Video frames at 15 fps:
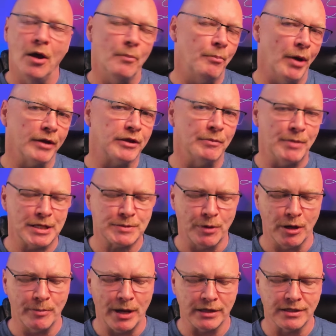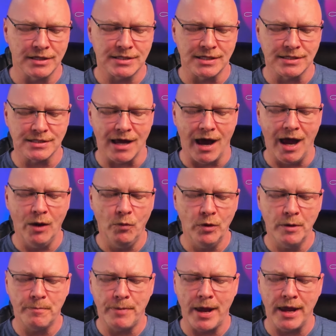But the best part about this is I want
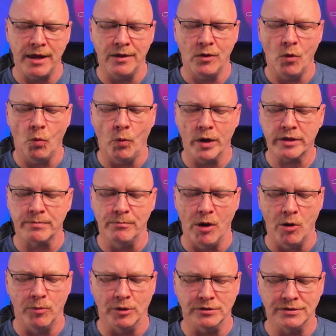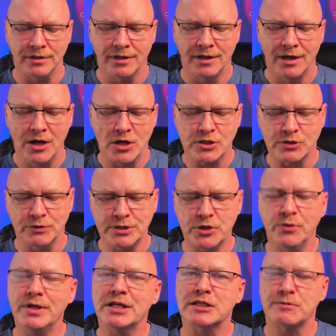to pay with mobile. So let's go
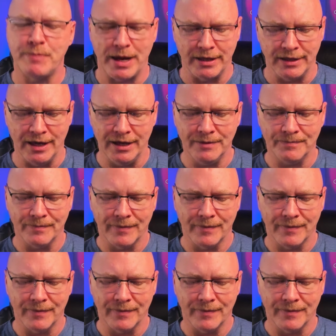and expand that.